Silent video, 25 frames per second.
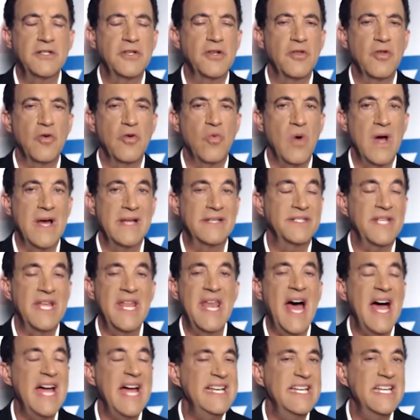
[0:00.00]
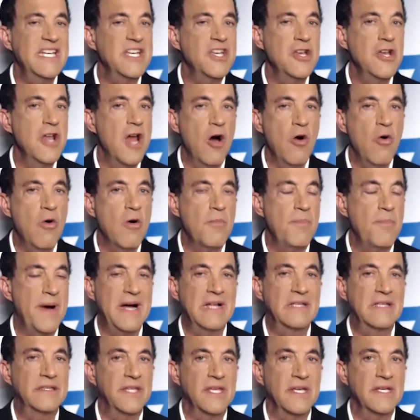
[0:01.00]
to the West. And I didn't know
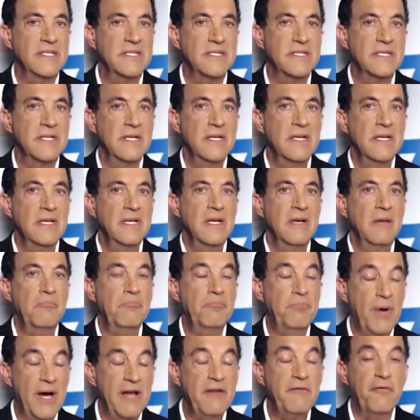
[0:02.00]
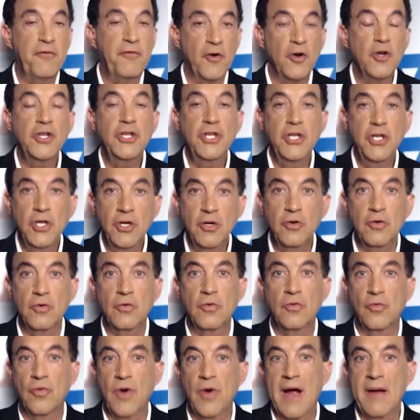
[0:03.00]
about this But for
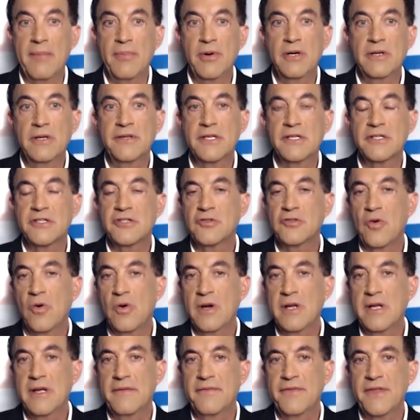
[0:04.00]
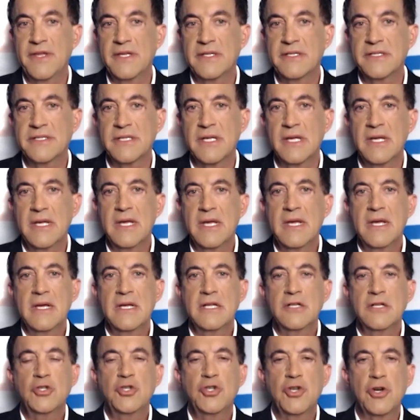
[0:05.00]
you, Robert, the story of this
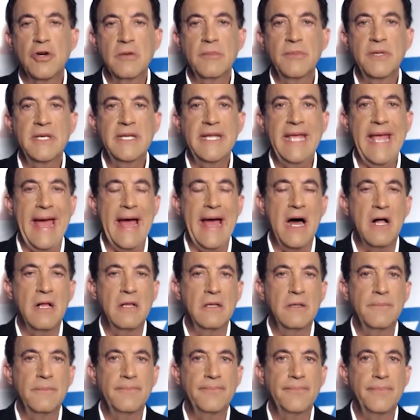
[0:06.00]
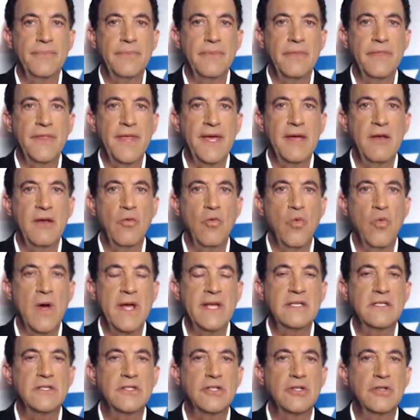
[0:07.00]
German gal that
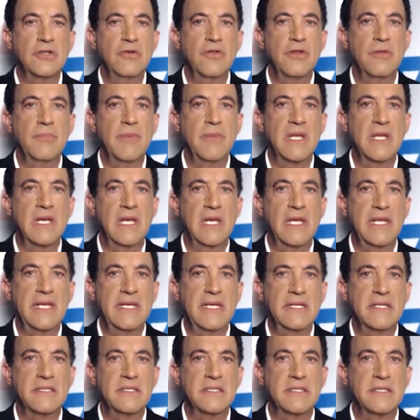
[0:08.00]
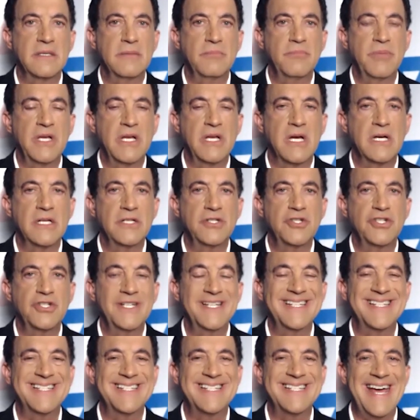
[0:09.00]
went to the Middle East because she
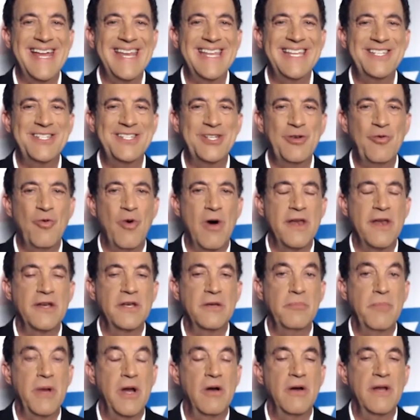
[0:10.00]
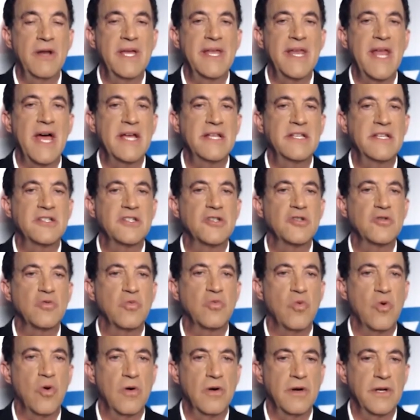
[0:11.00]
decided she wanted to marry an ISIS
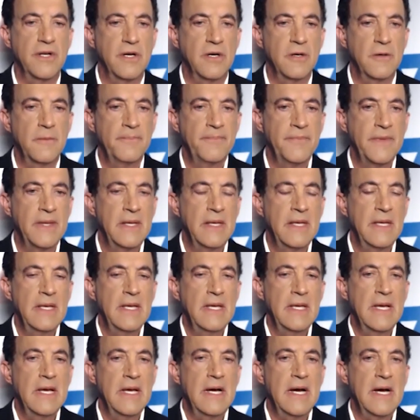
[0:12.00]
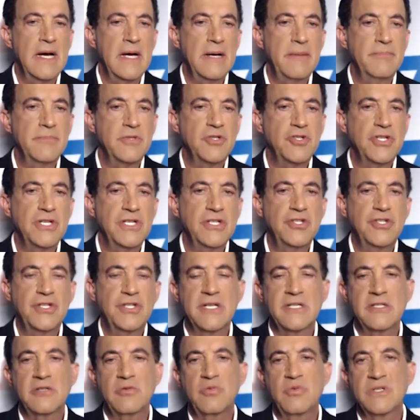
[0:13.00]
warrior. She
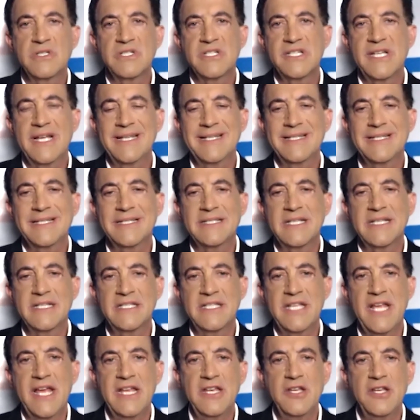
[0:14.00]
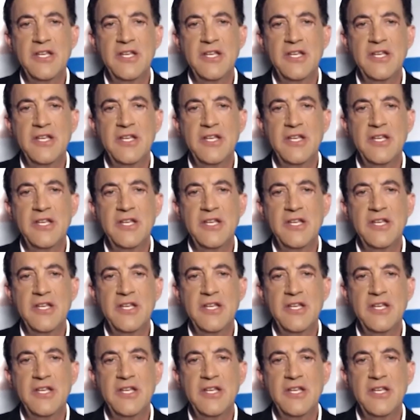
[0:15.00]
just was sentenced to 10